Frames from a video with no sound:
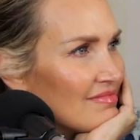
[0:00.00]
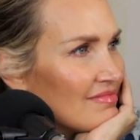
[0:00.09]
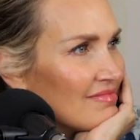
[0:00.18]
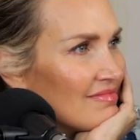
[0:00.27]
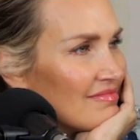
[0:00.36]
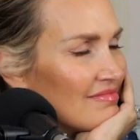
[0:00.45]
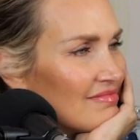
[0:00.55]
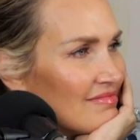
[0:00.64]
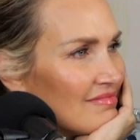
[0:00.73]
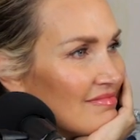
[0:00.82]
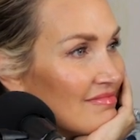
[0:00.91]

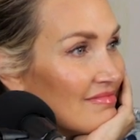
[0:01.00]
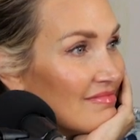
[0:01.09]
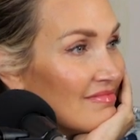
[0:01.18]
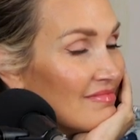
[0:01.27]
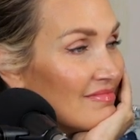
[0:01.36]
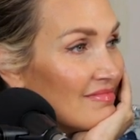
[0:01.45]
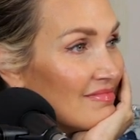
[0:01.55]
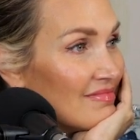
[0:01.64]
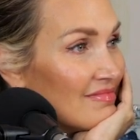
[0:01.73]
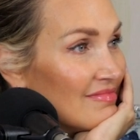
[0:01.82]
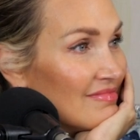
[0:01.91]

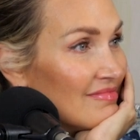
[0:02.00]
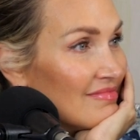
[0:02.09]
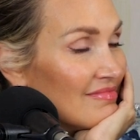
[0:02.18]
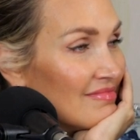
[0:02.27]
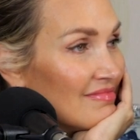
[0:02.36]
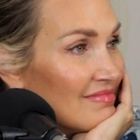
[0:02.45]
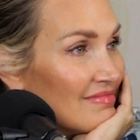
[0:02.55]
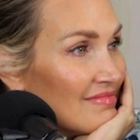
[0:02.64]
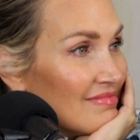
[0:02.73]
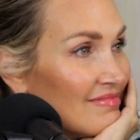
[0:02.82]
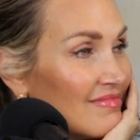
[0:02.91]

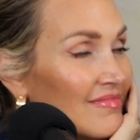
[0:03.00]
The person shown says nothing.